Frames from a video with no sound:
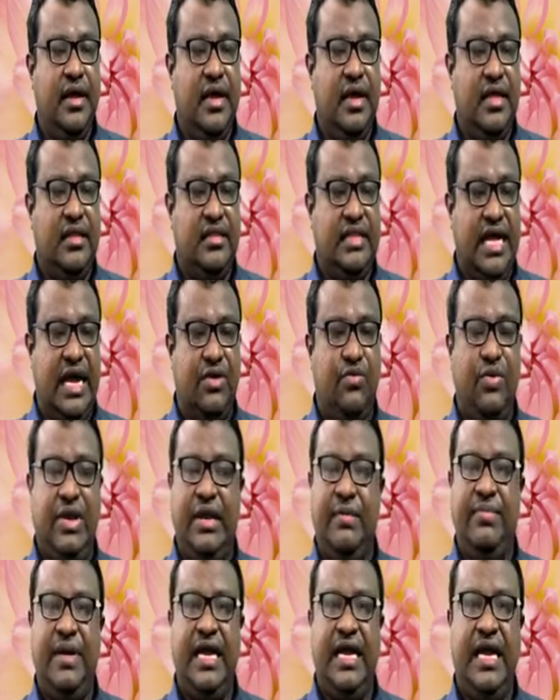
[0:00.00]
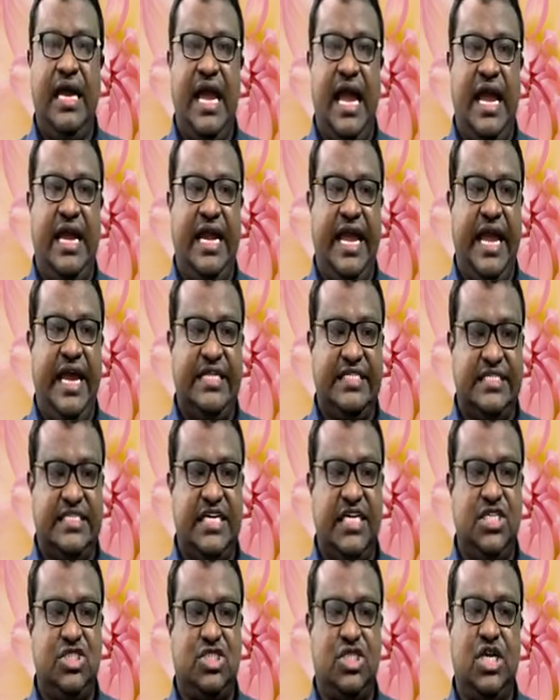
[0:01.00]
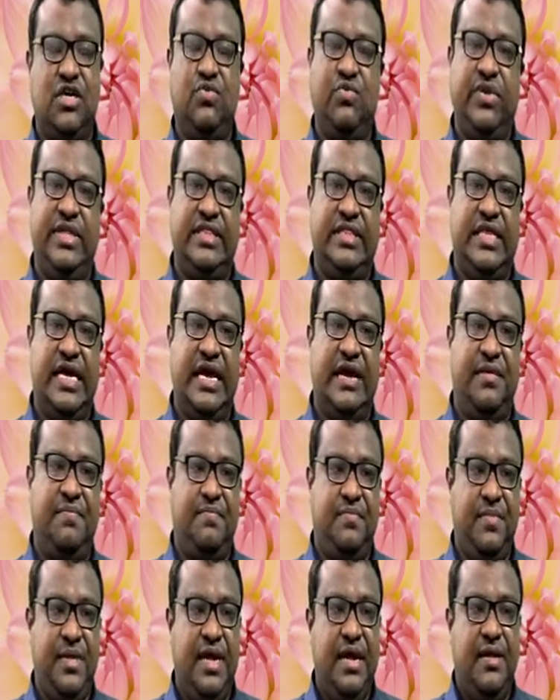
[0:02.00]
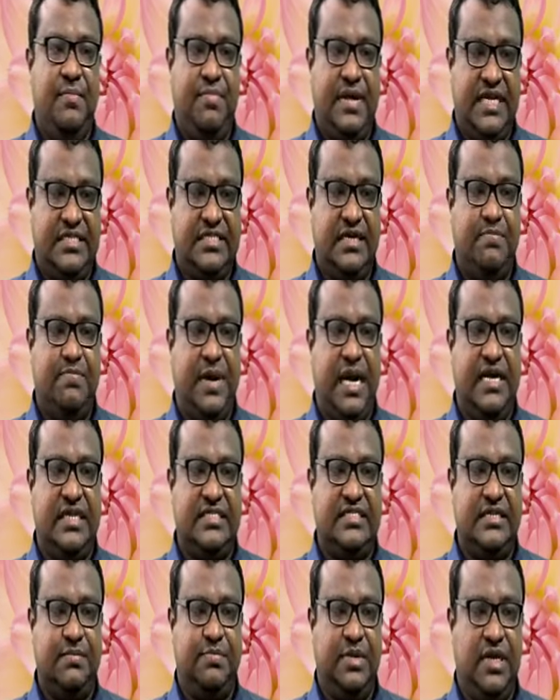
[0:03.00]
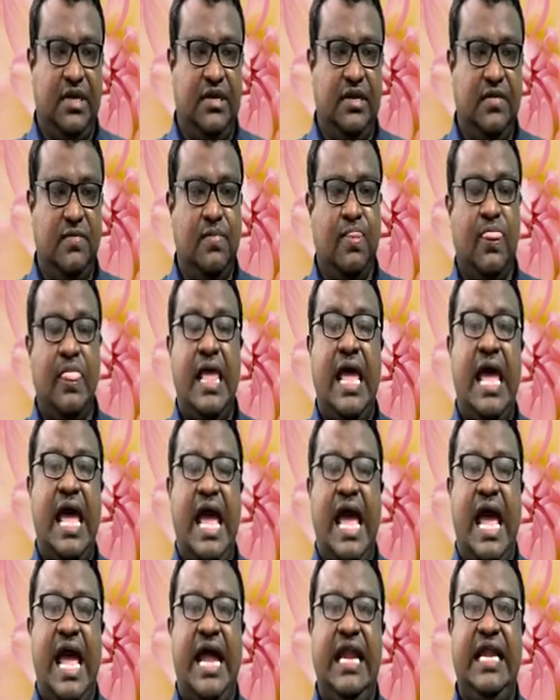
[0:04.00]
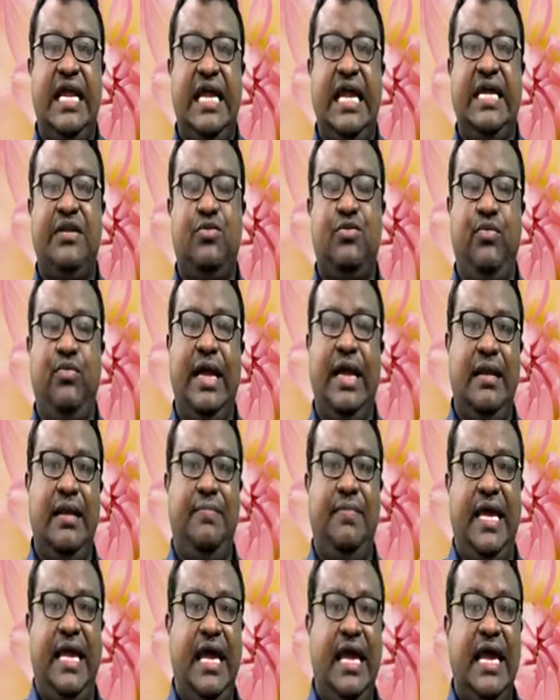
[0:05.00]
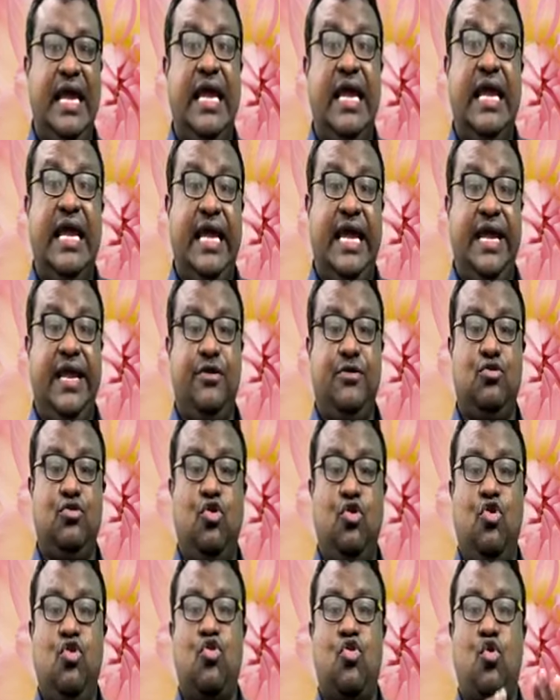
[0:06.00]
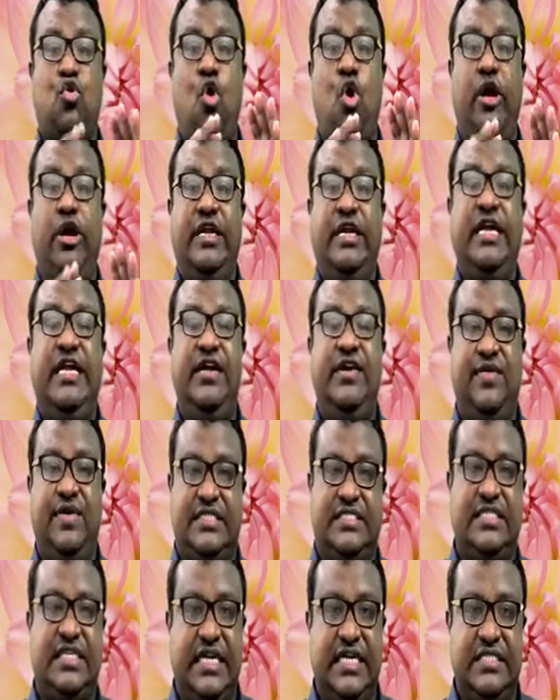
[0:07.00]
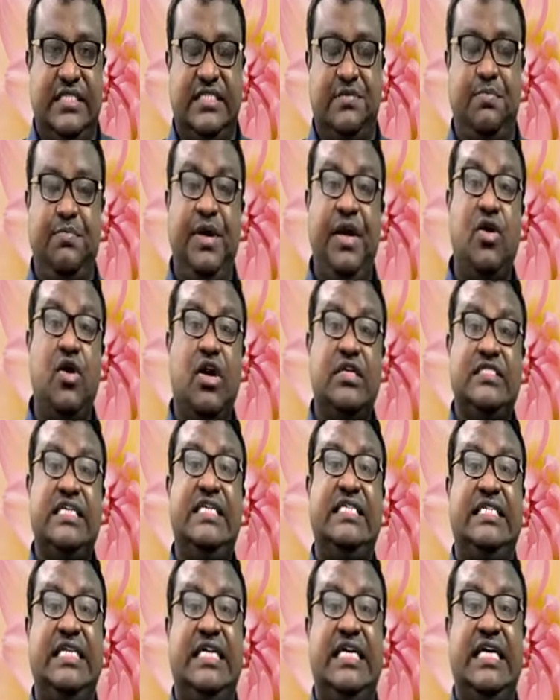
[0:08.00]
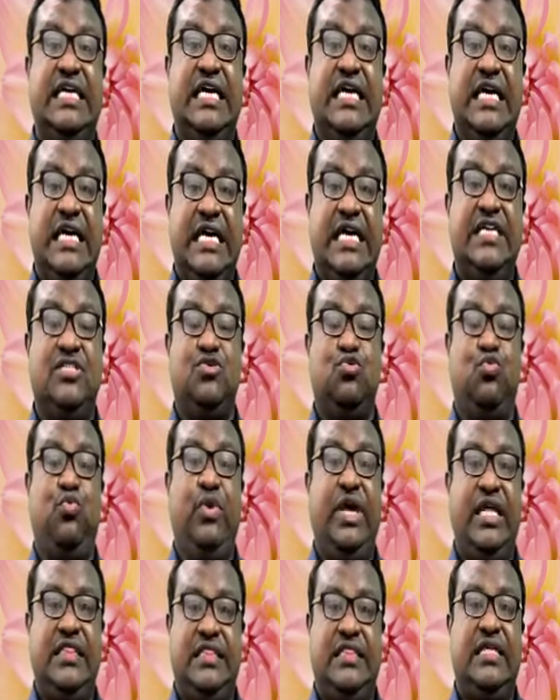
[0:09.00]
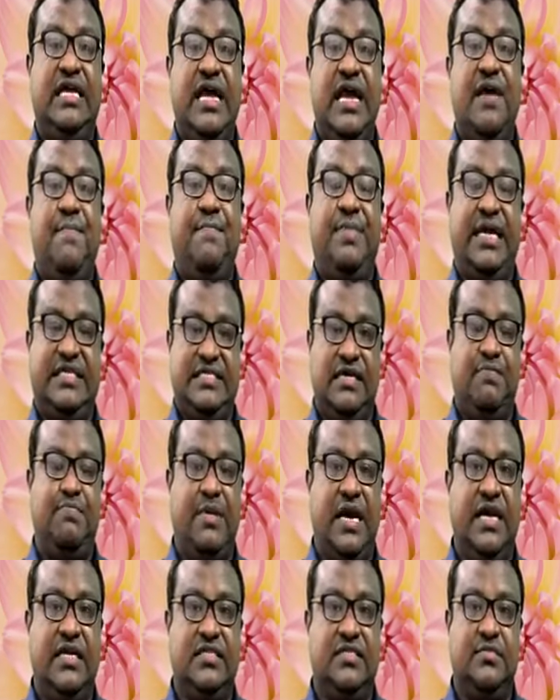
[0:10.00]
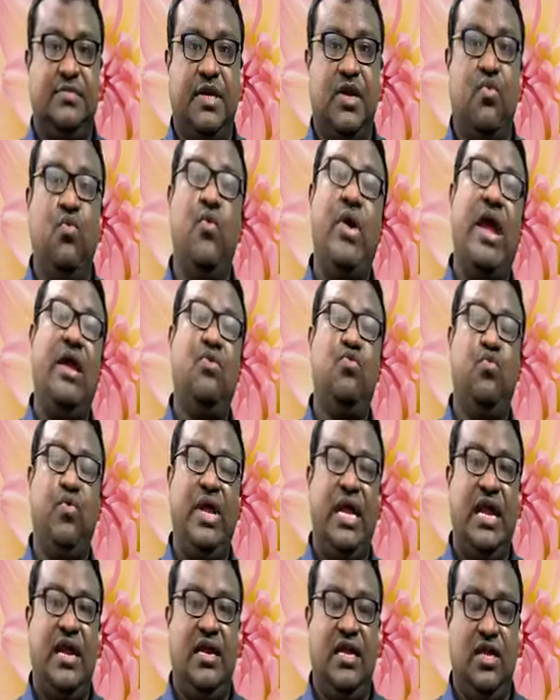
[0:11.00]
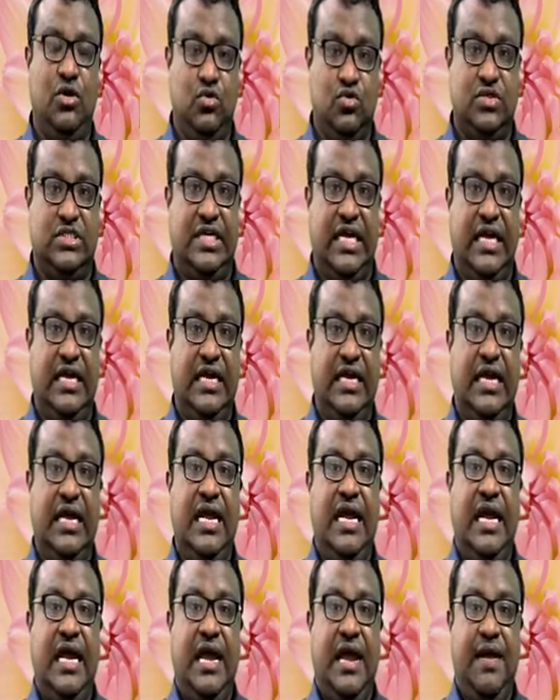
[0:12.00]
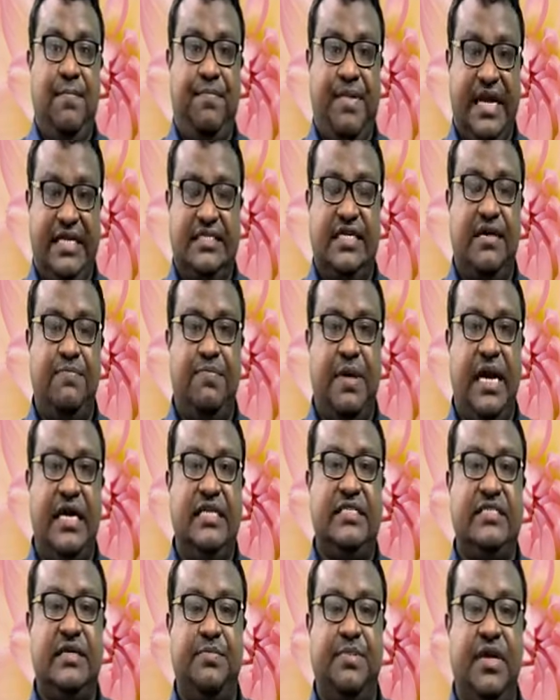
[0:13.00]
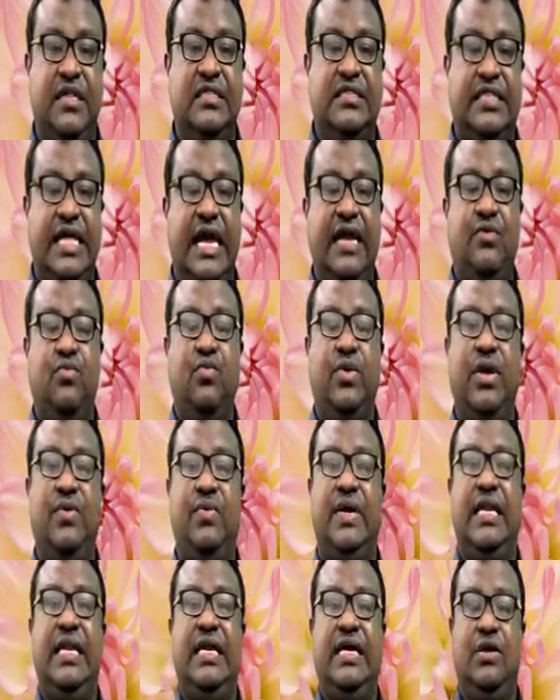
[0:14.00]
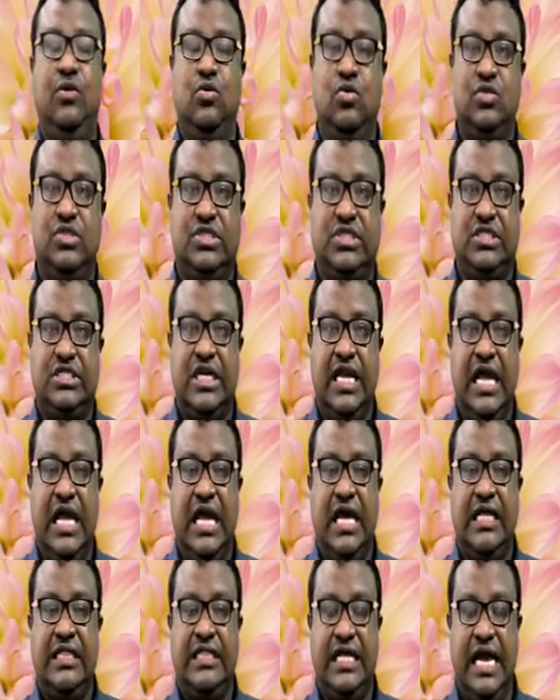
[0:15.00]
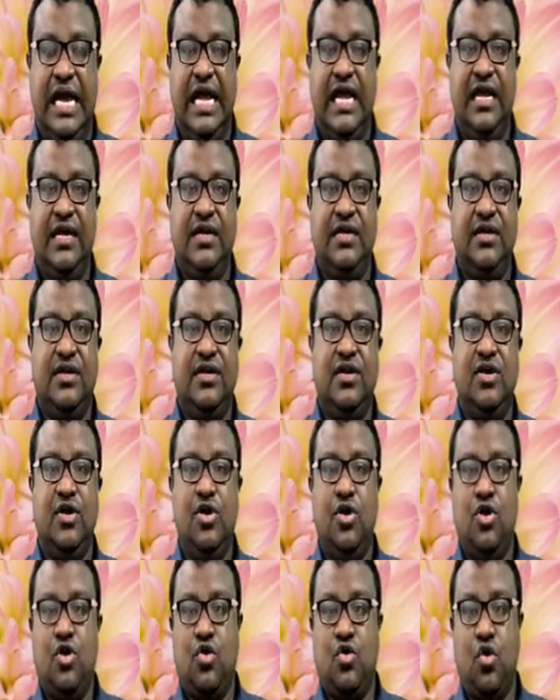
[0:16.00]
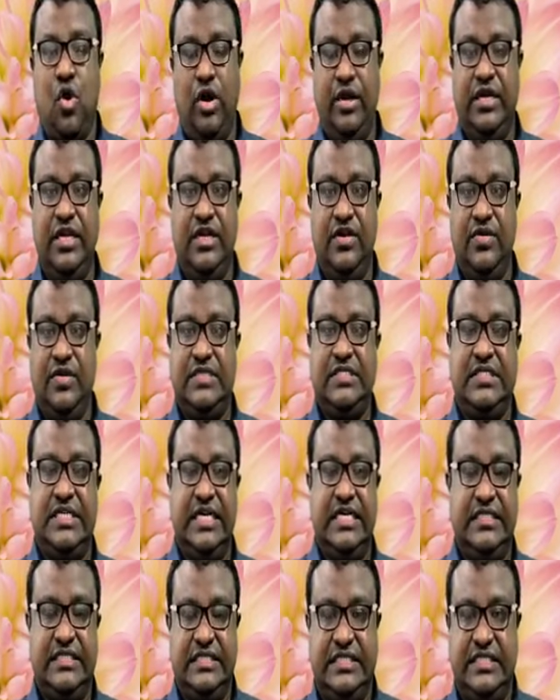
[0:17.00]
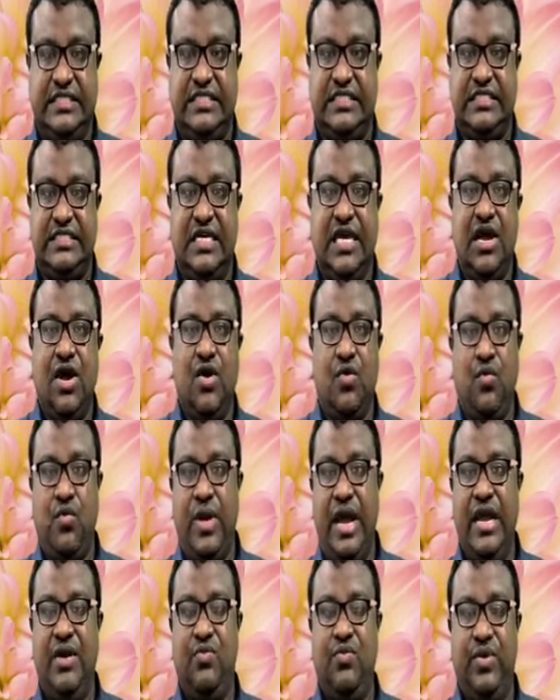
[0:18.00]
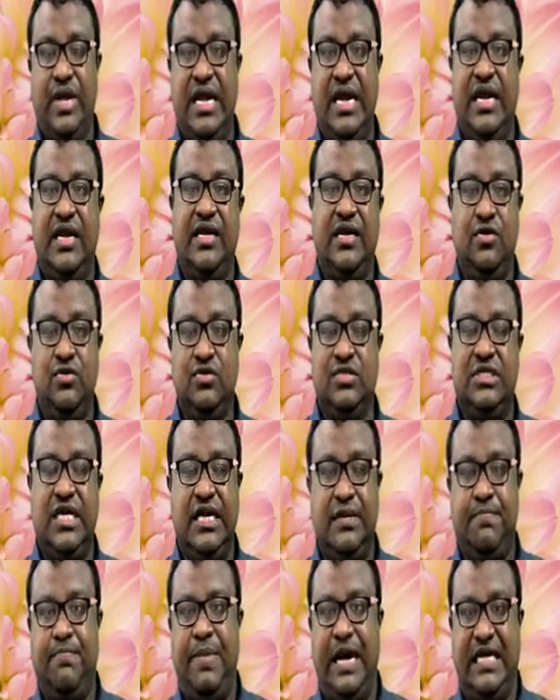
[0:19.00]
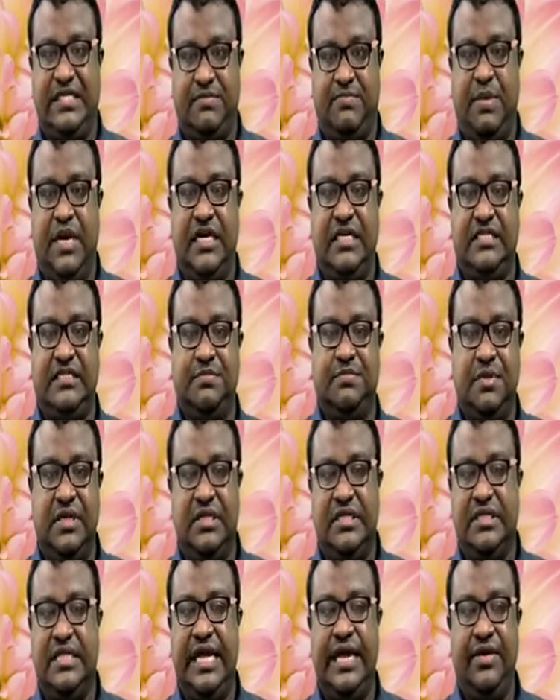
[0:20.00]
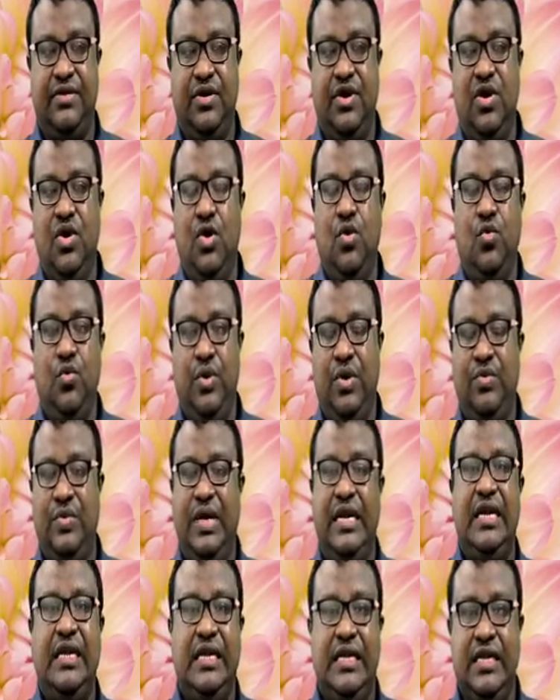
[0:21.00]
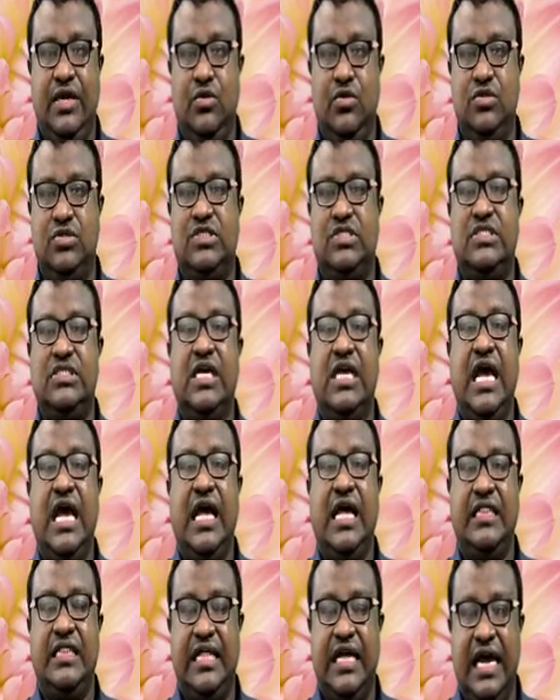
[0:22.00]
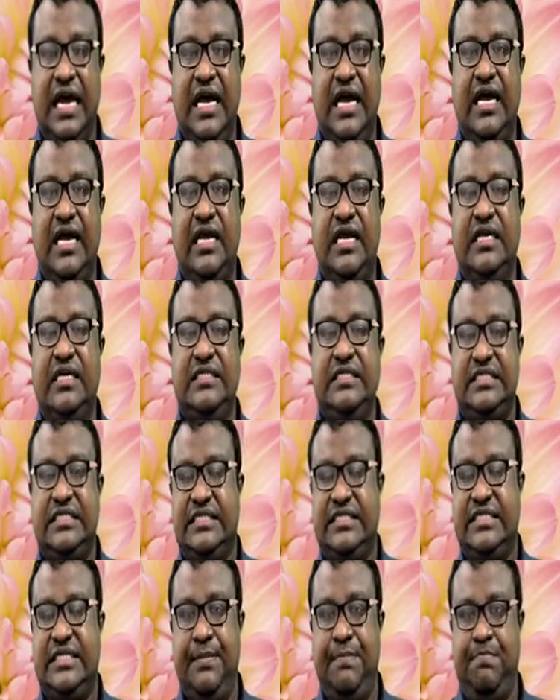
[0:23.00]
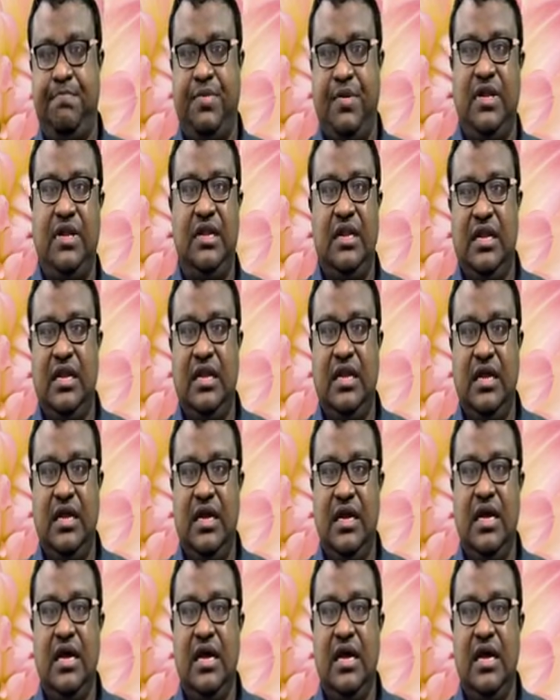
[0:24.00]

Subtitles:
there will be an extension with the present participle, and it will be into continuous tense because it is with present participle. When we are using present participle, then we will use the continuous tense. When we are using past participle, then we will use the simple